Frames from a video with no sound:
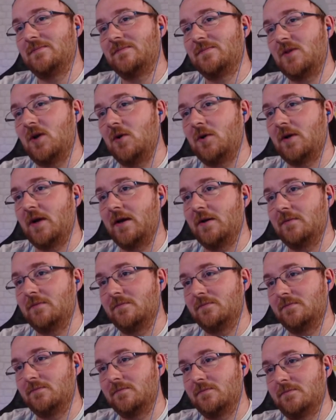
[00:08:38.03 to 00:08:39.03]
Okay.
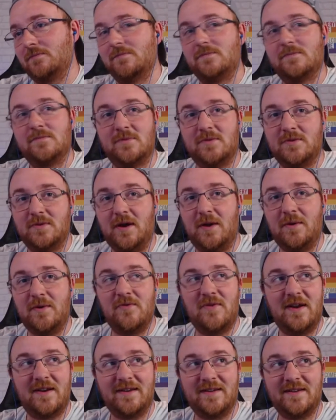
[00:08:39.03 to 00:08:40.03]
Are we
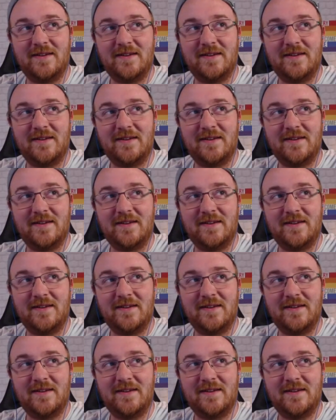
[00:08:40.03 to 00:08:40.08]
ready?